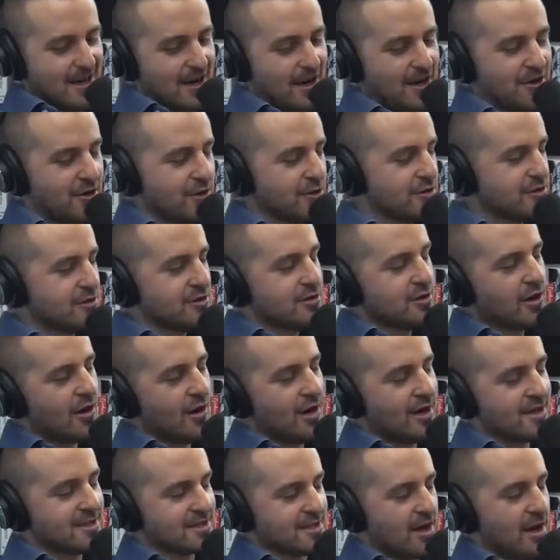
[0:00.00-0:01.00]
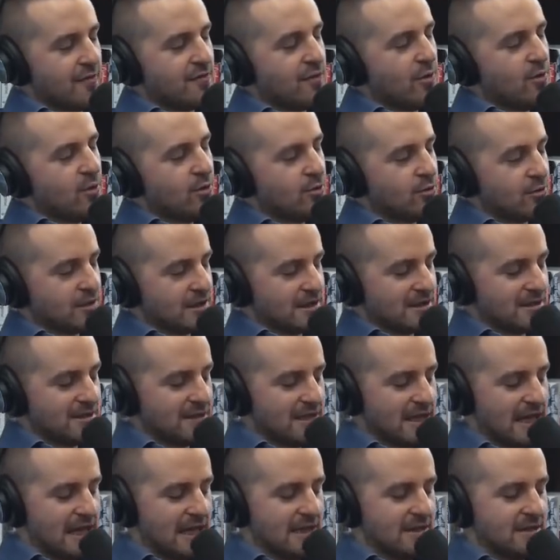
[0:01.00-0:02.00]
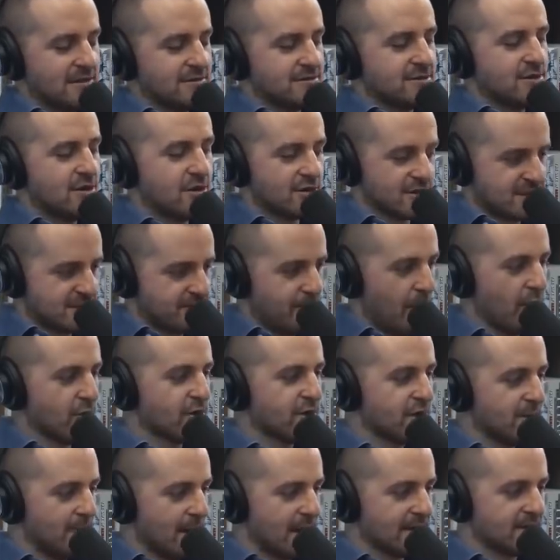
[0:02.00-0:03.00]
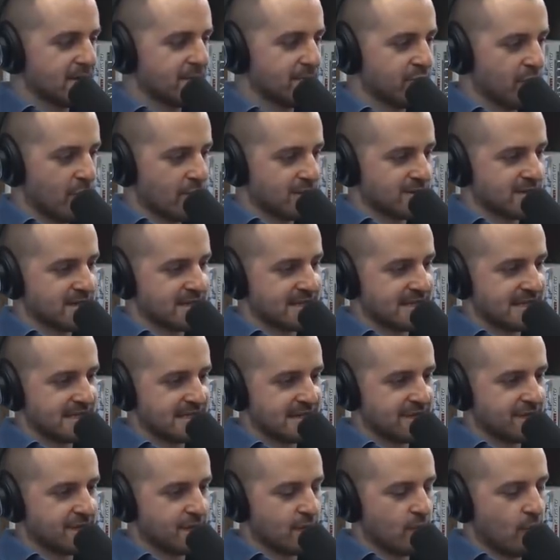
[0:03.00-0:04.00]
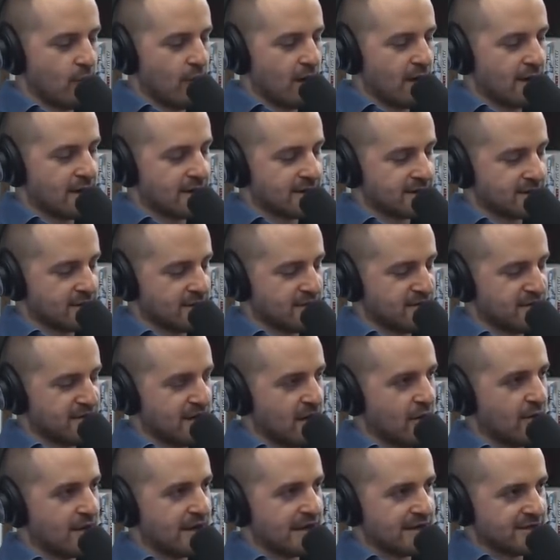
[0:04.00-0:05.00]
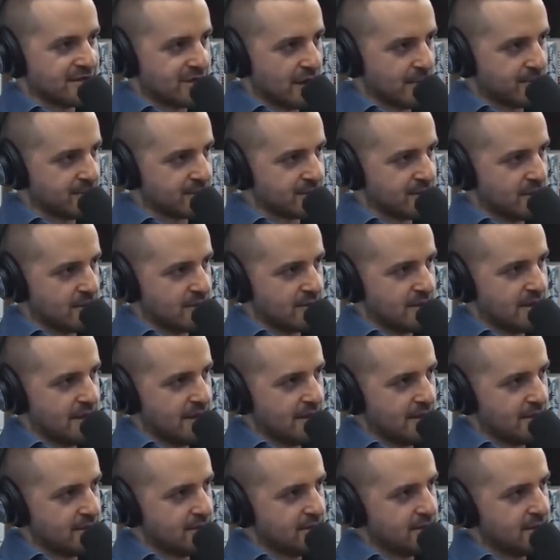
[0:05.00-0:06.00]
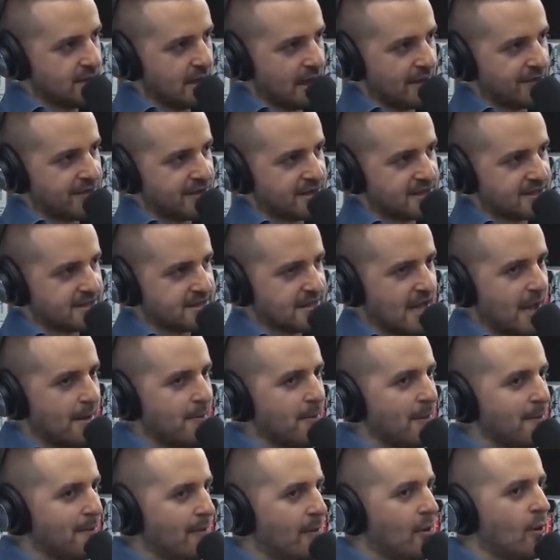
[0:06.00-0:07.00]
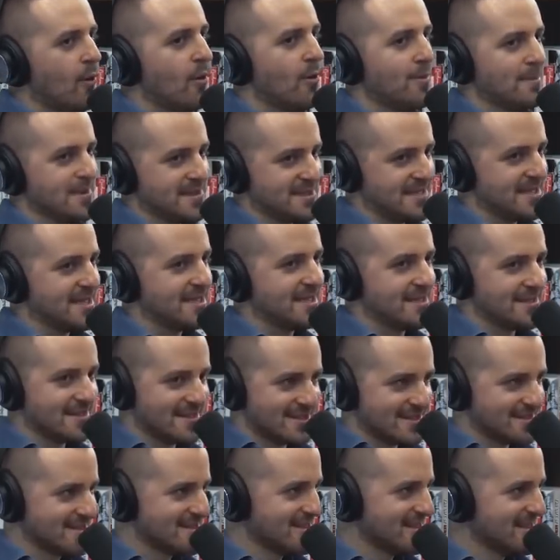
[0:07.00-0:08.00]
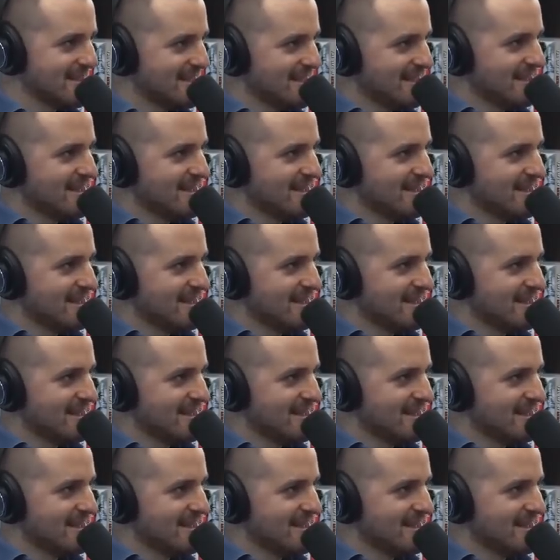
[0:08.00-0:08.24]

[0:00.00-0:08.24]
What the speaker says: I know you guys, I've all, spoken about your process in different ways on each episode now. I think some are more meticulous